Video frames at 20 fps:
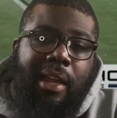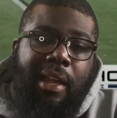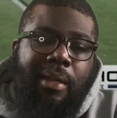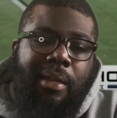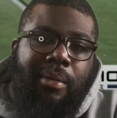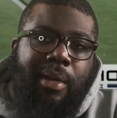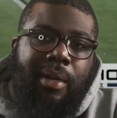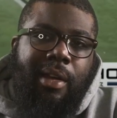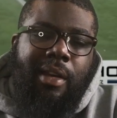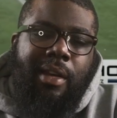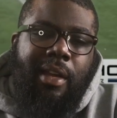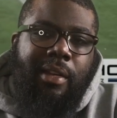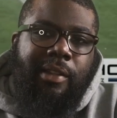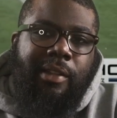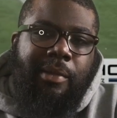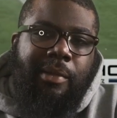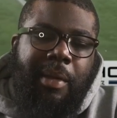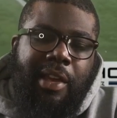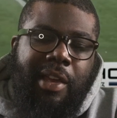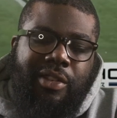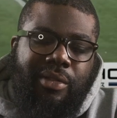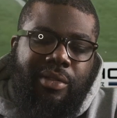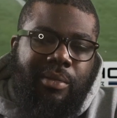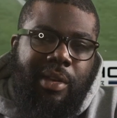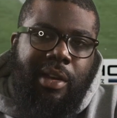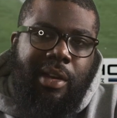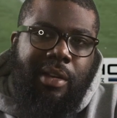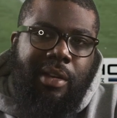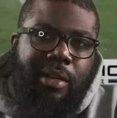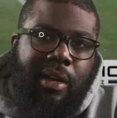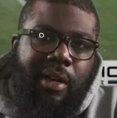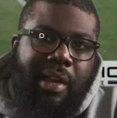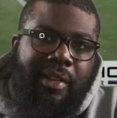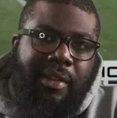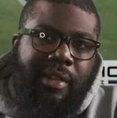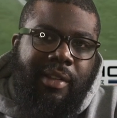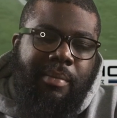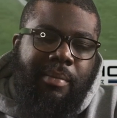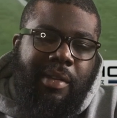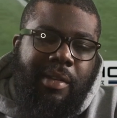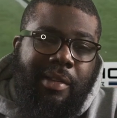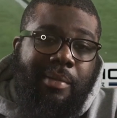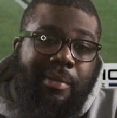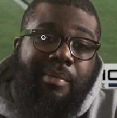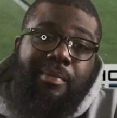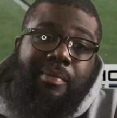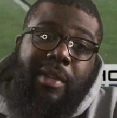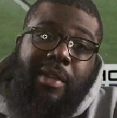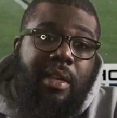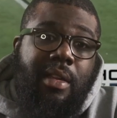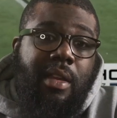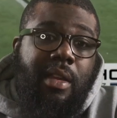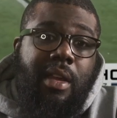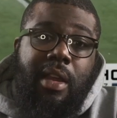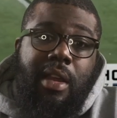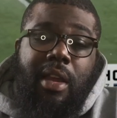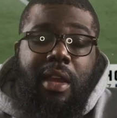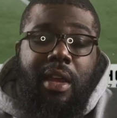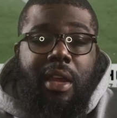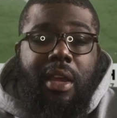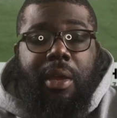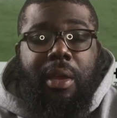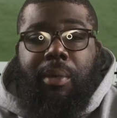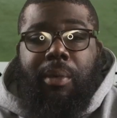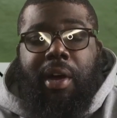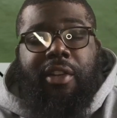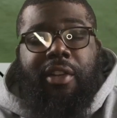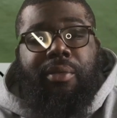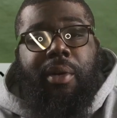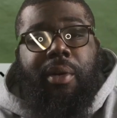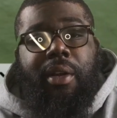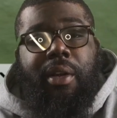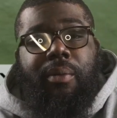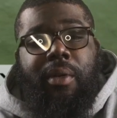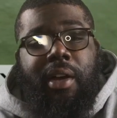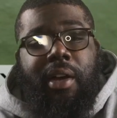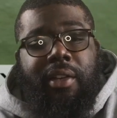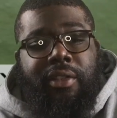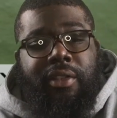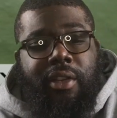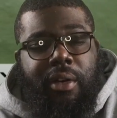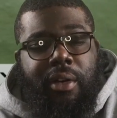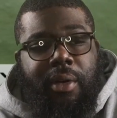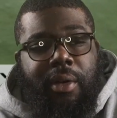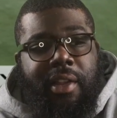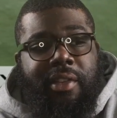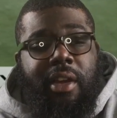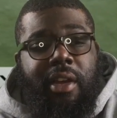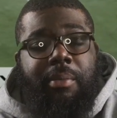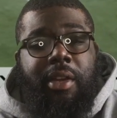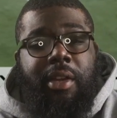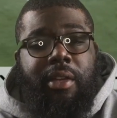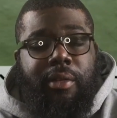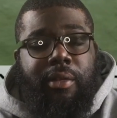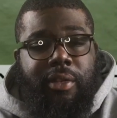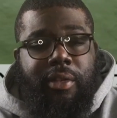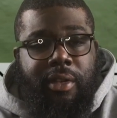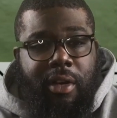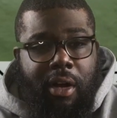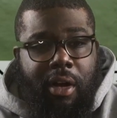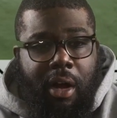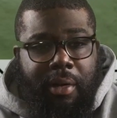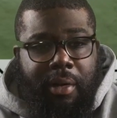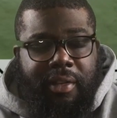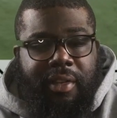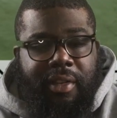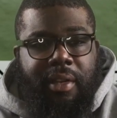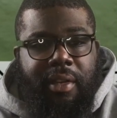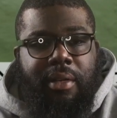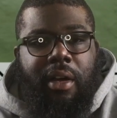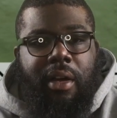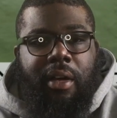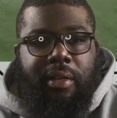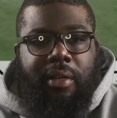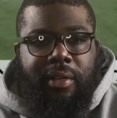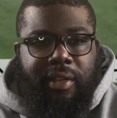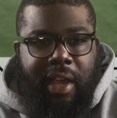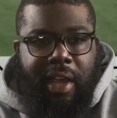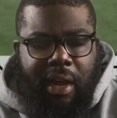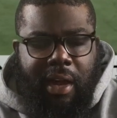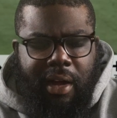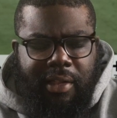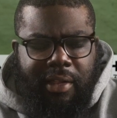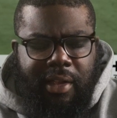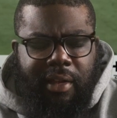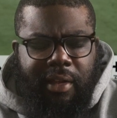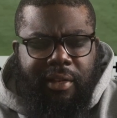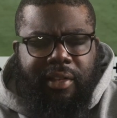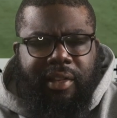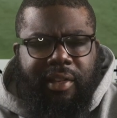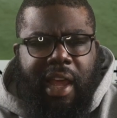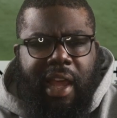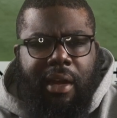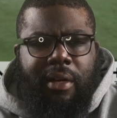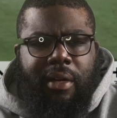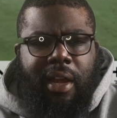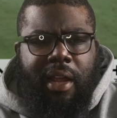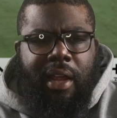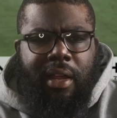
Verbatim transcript: It wasn't nothing special, wasn't nothing crazy, but it was what it was. So it's going to be Houston, Arlington on Saturday. I think on Saturday.